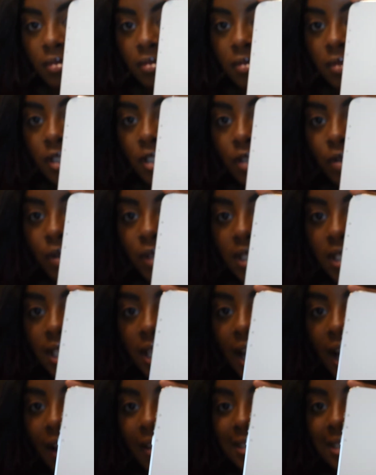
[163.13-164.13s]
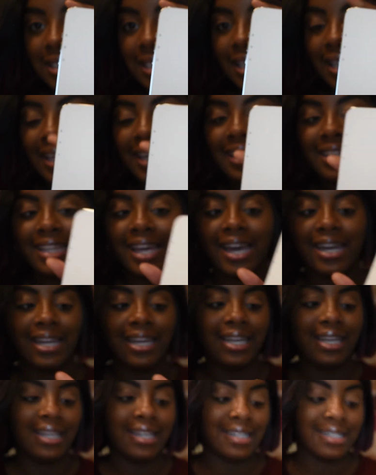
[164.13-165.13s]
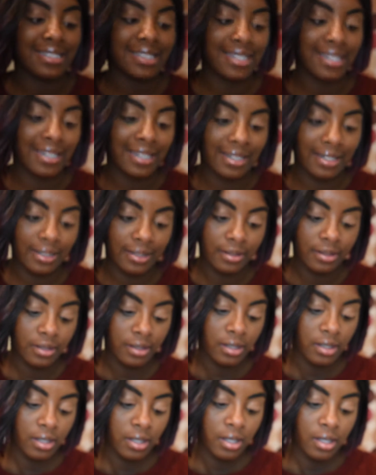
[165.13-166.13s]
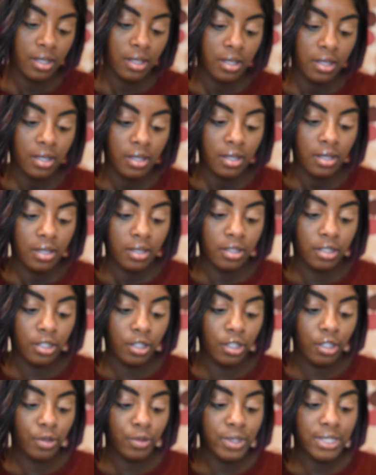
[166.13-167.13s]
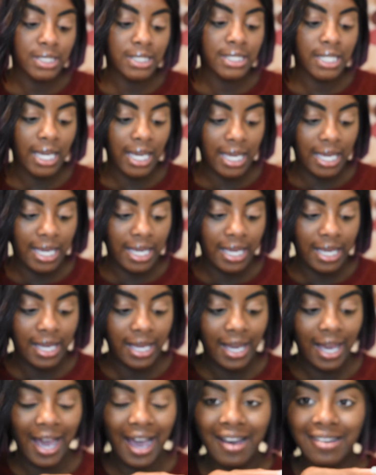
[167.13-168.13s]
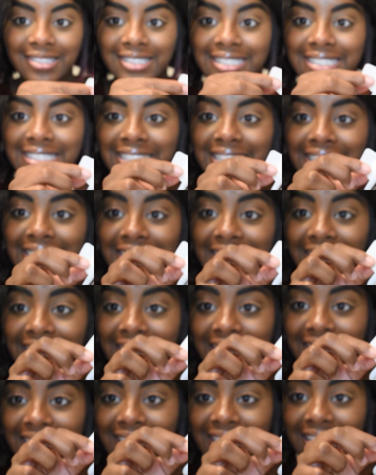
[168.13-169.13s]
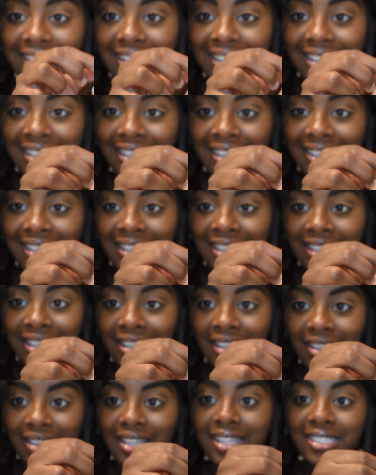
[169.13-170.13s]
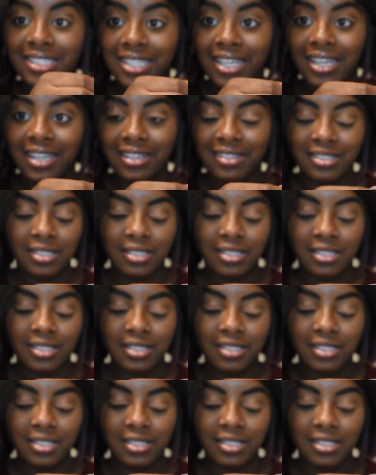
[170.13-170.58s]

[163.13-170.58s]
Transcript: Do you see how sleek that is, honey? Do you see how sleek this is?